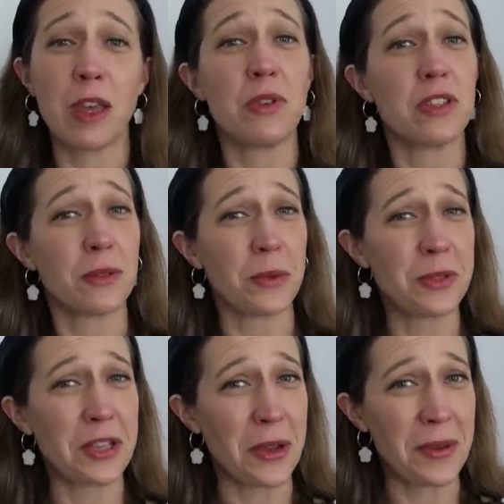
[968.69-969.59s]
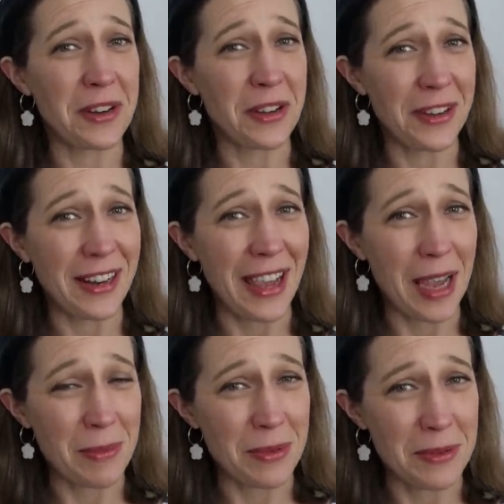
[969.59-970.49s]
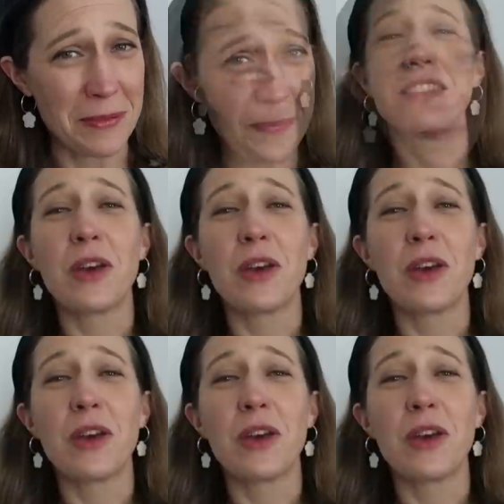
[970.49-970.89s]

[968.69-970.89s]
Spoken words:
which is also in early April.